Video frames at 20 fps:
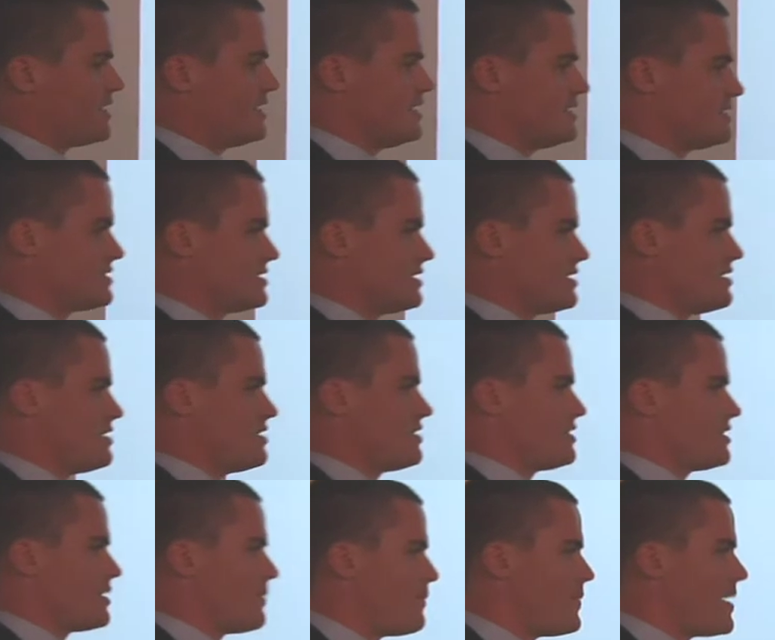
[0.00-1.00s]
is
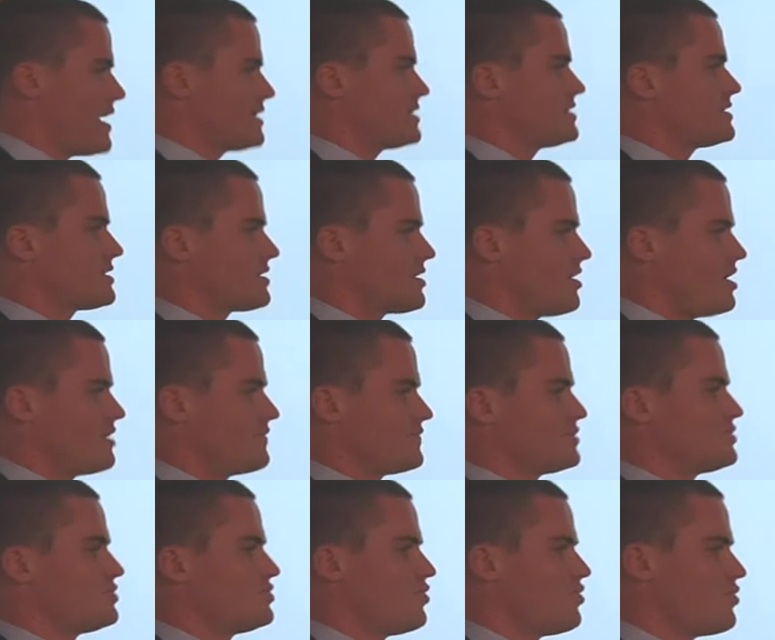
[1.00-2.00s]
the best kind of
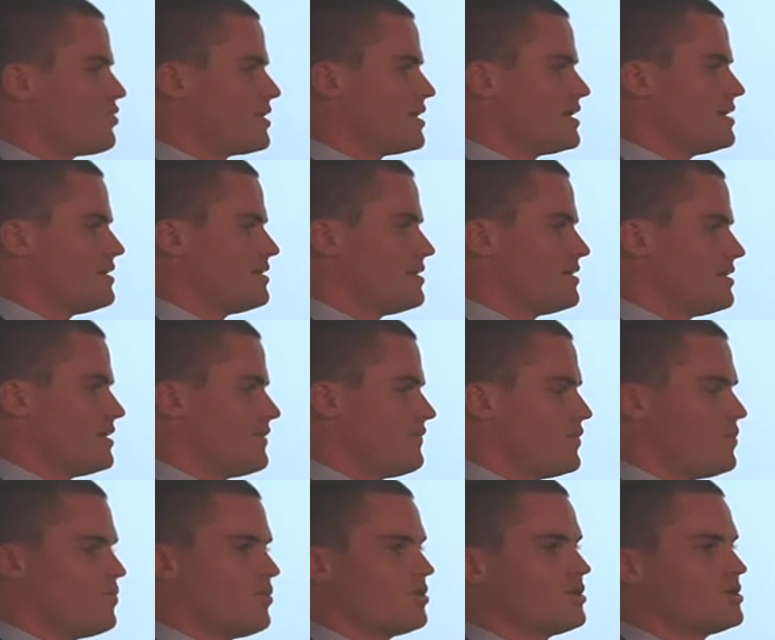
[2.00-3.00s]
story if
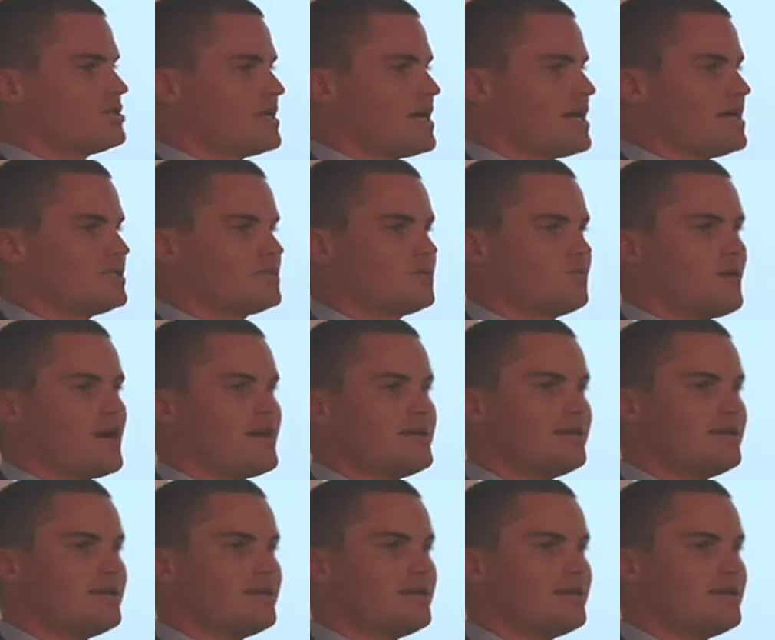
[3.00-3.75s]
we want to change the way